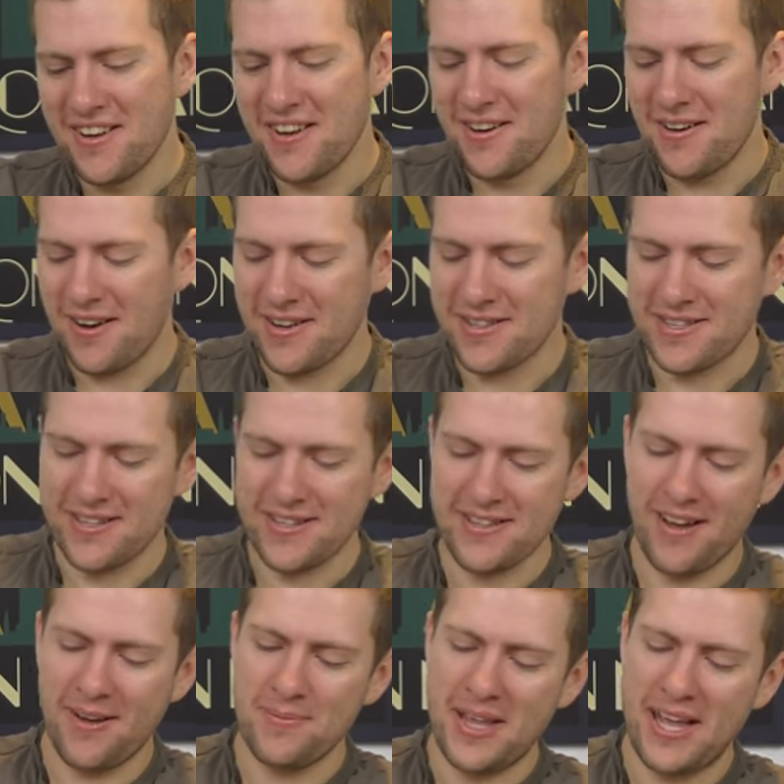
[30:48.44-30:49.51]
I,
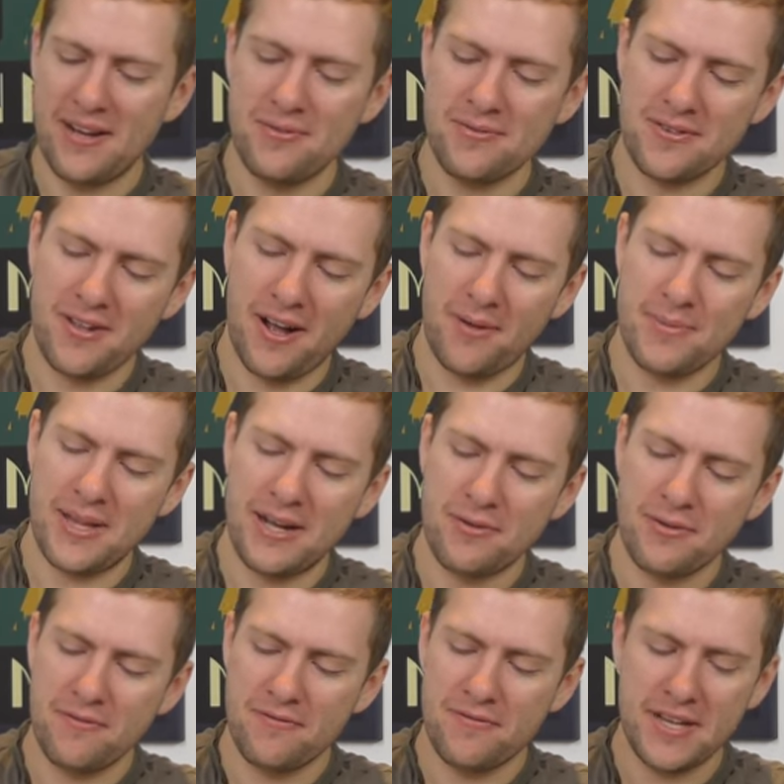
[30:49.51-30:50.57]
I'm now I'm now
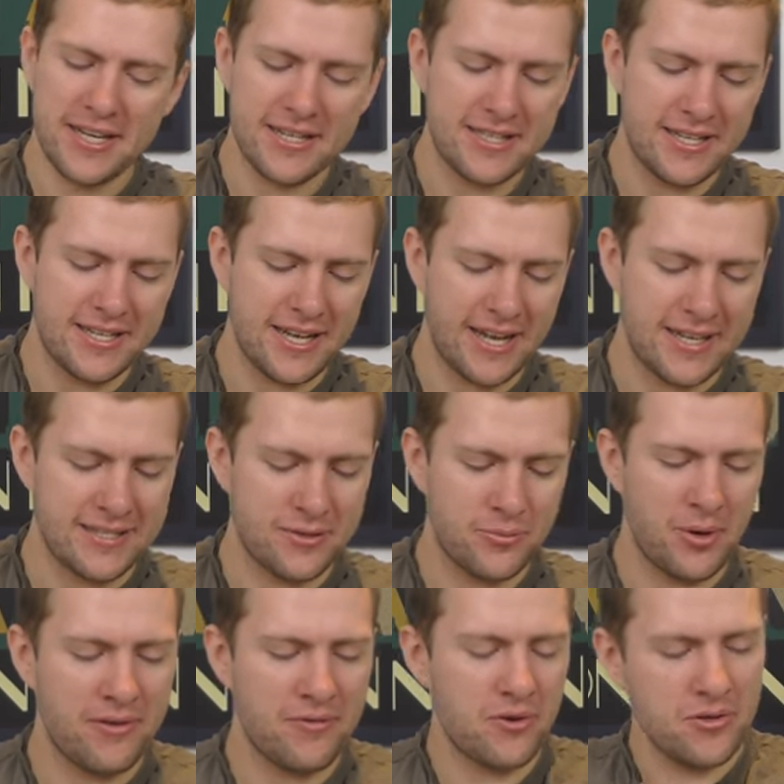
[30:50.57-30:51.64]
conflicted as to
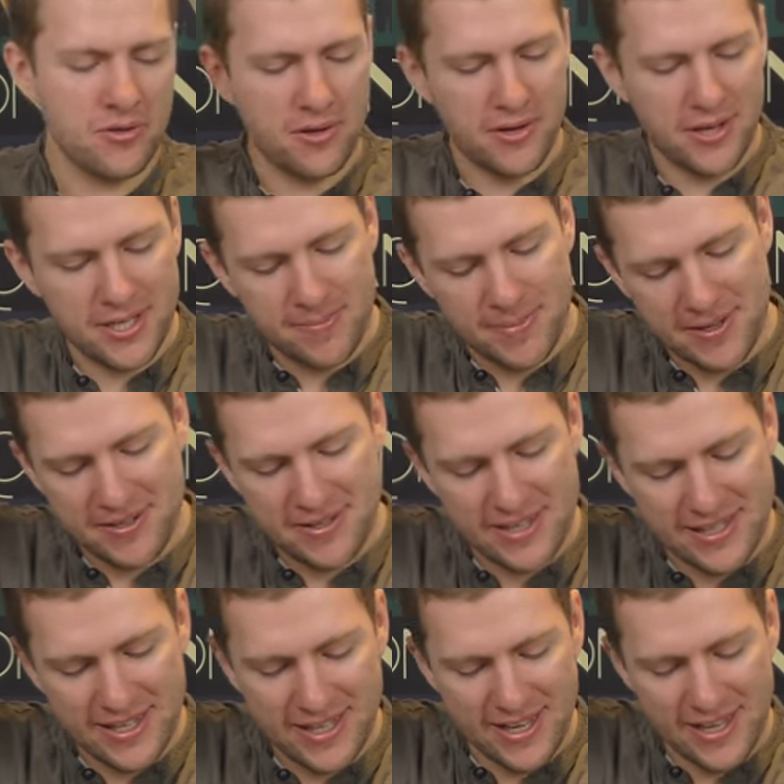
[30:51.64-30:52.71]
whether or not it's because
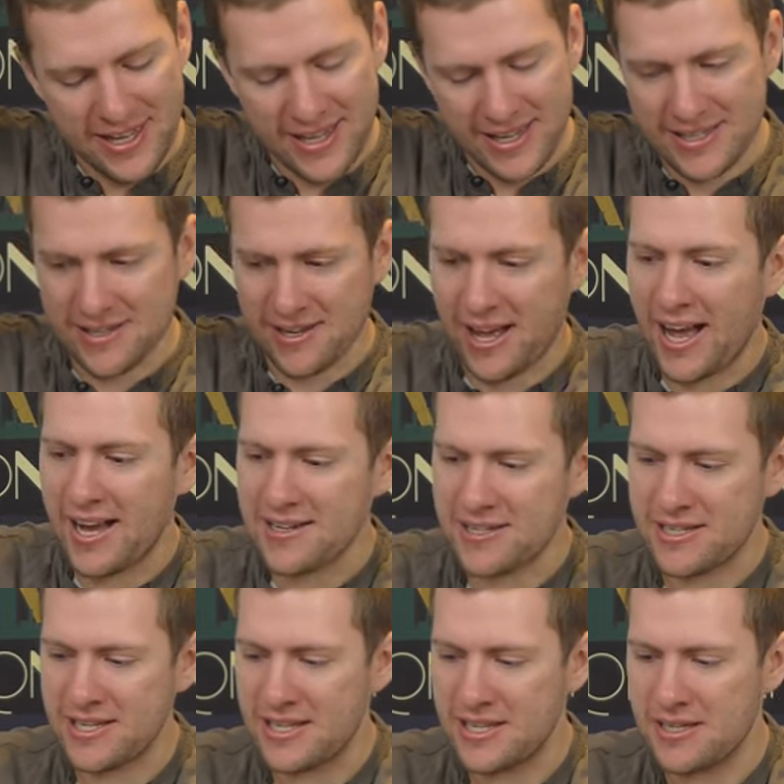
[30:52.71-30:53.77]
it's it is like
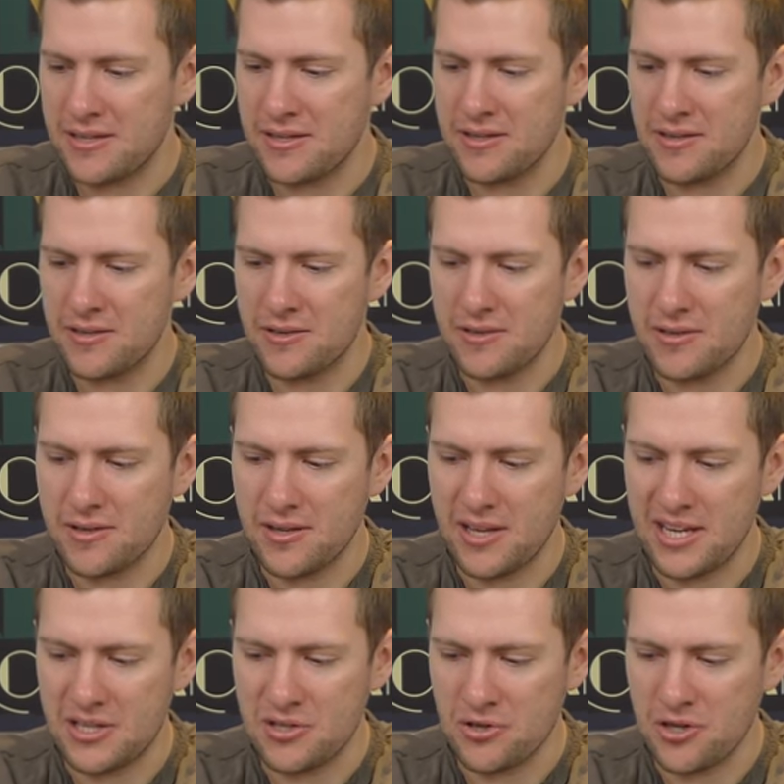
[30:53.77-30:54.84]
actually
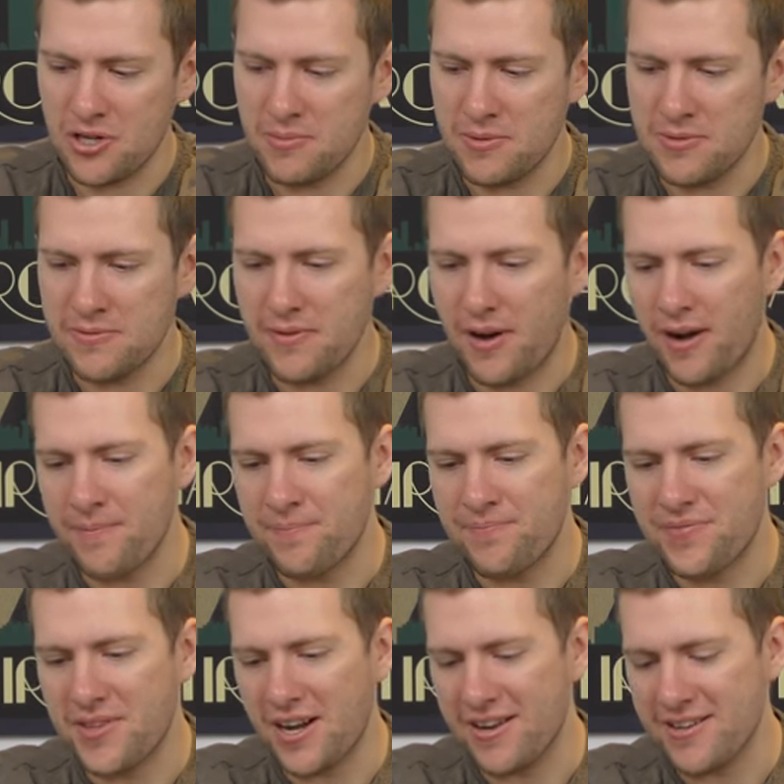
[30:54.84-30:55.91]
enjoyable. I,
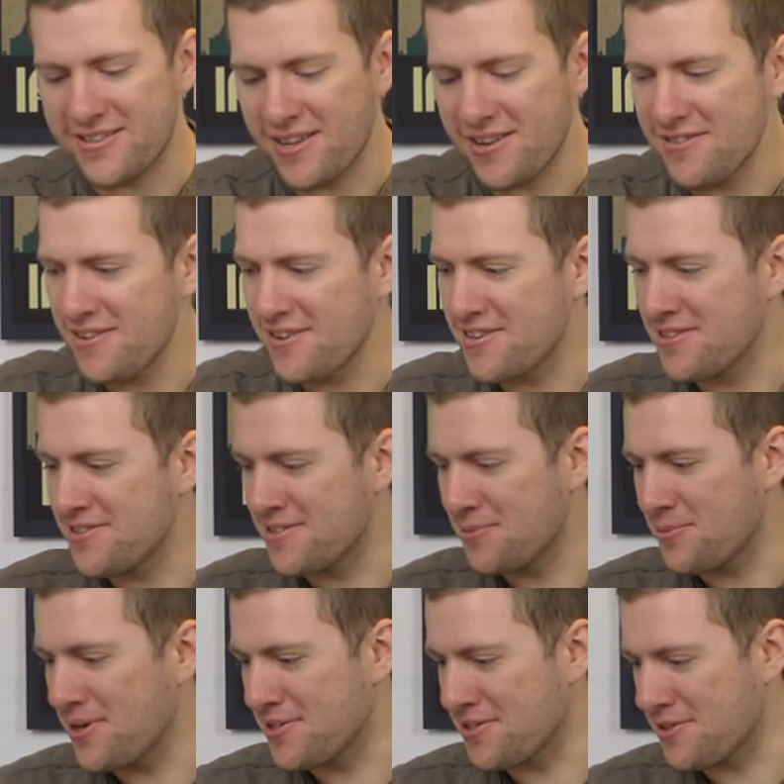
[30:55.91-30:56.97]
I don't like using the
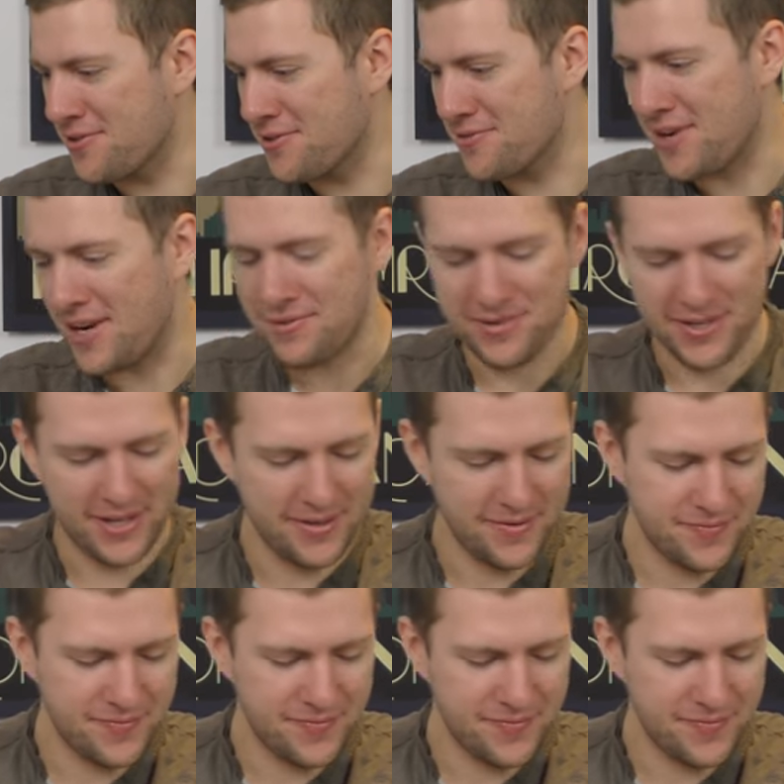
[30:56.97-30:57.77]
word good around it.